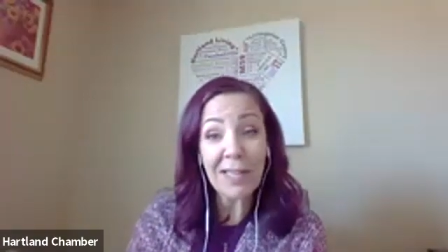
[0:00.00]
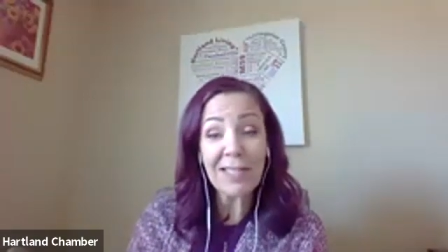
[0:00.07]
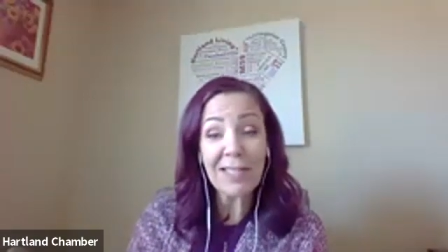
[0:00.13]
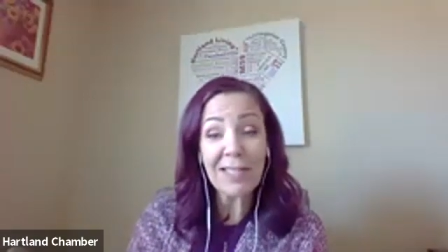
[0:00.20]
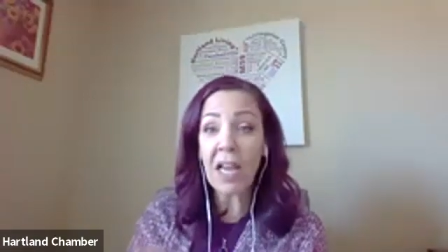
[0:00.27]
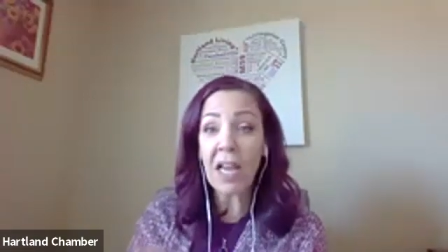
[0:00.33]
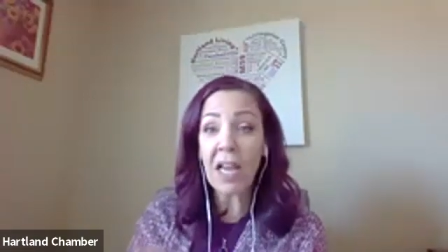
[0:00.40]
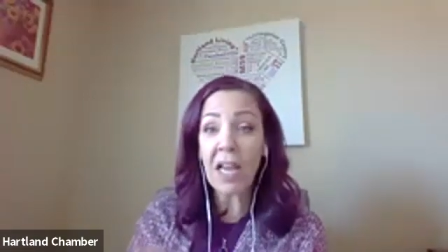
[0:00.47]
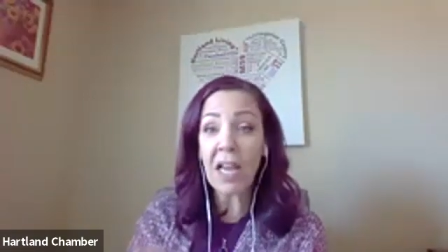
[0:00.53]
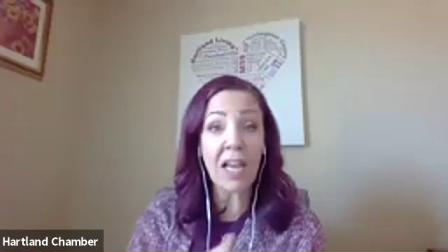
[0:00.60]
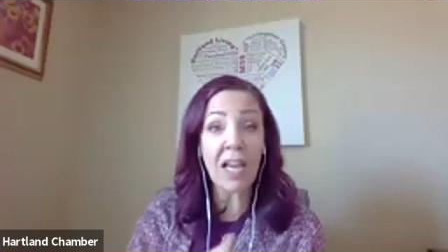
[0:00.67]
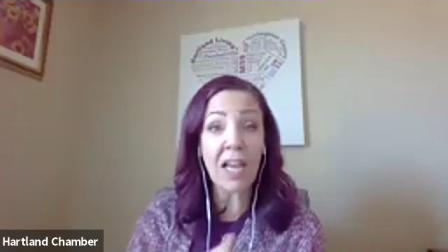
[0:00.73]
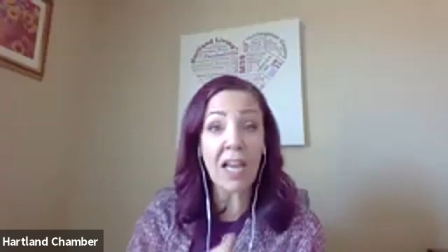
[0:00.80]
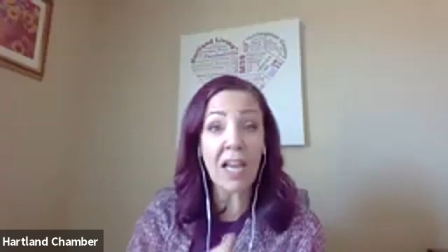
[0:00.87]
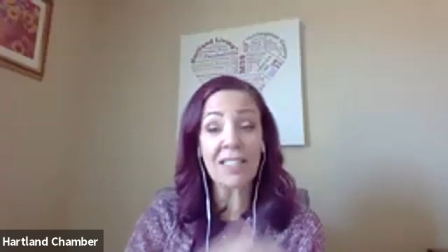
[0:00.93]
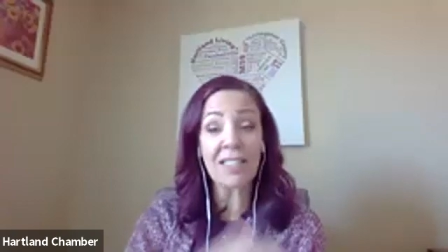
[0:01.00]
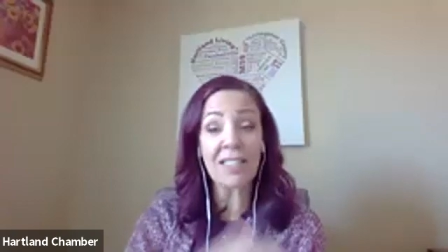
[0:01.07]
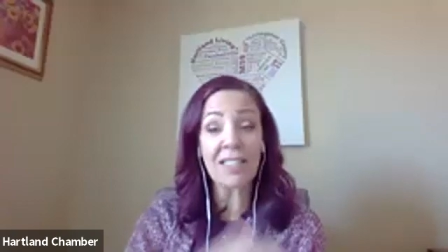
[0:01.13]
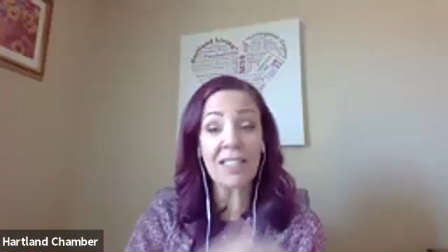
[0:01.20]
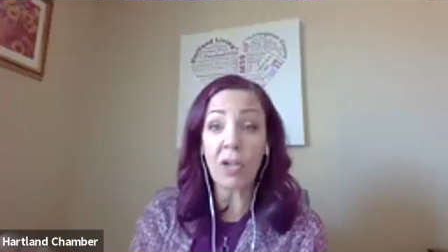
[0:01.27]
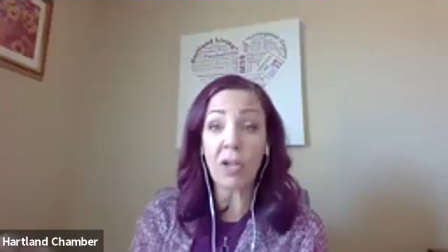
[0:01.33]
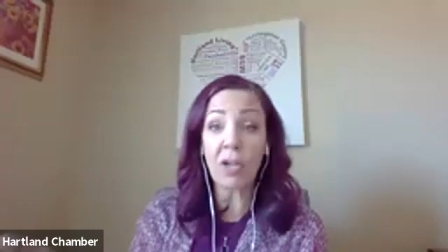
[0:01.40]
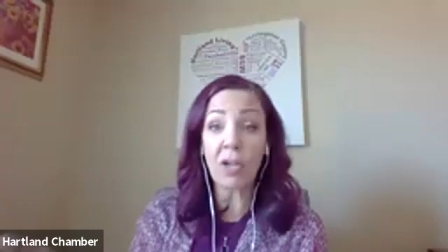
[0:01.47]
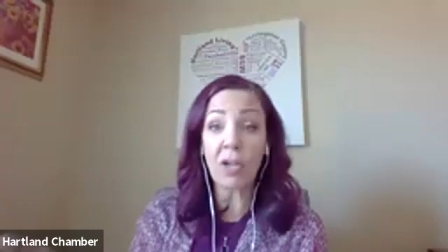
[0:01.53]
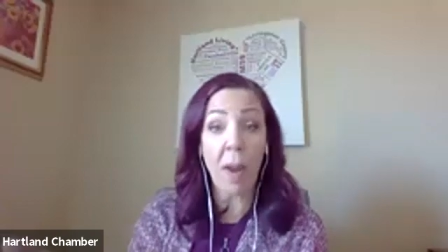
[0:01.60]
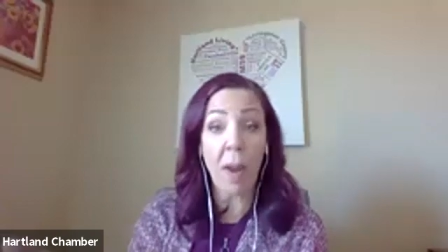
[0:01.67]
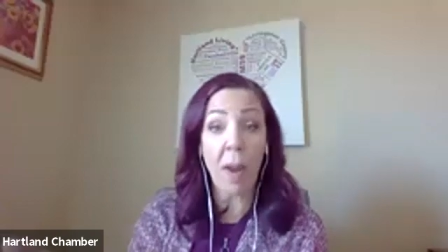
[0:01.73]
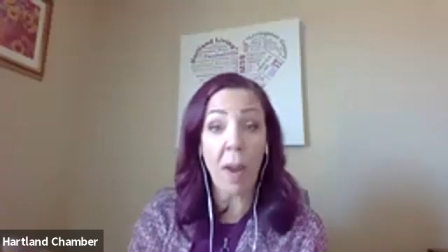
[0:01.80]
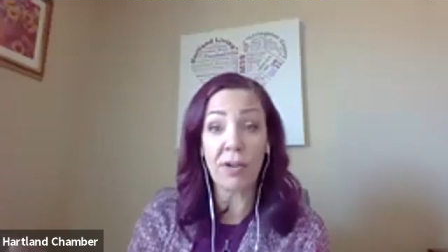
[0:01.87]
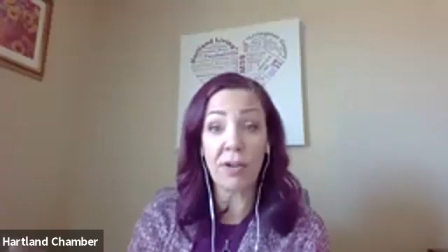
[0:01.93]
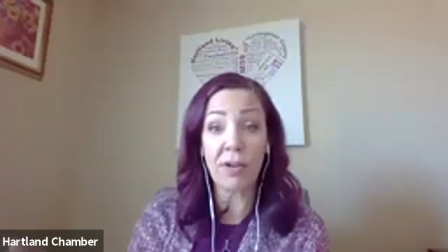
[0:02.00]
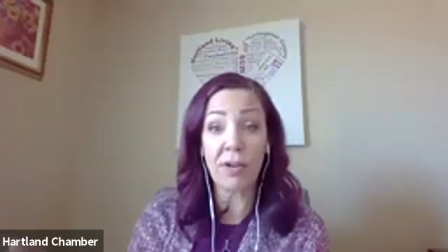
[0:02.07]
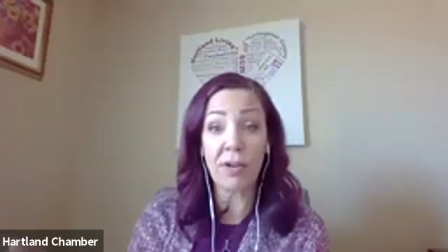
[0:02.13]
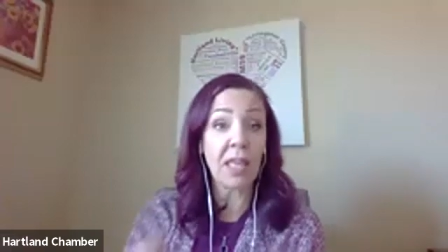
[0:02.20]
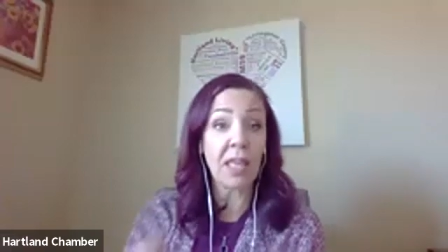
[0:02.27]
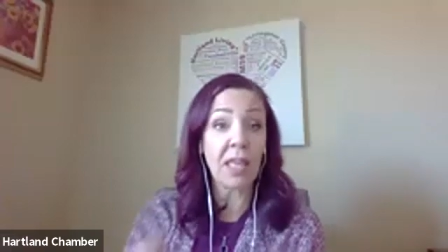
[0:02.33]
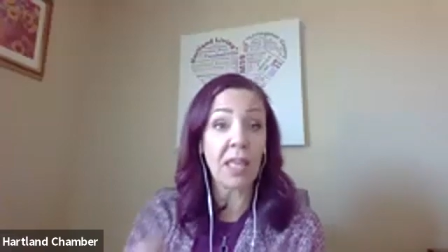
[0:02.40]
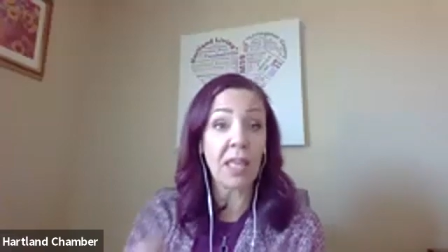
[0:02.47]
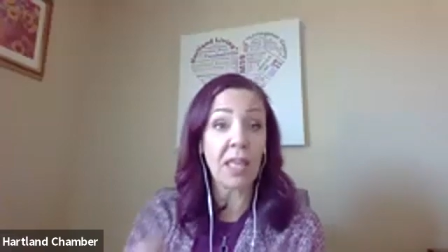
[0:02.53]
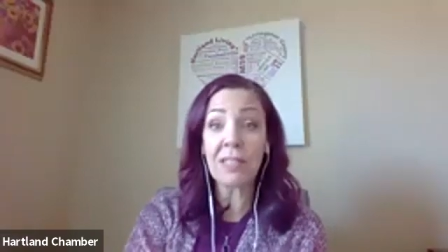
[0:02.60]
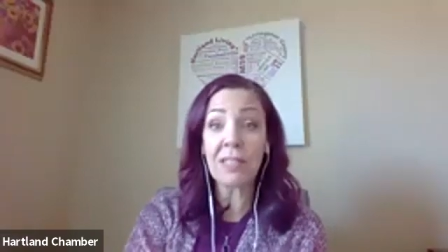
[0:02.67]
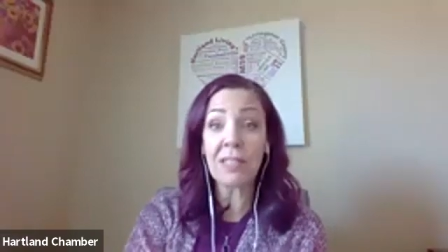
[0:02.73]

and it does not include webinars. Like this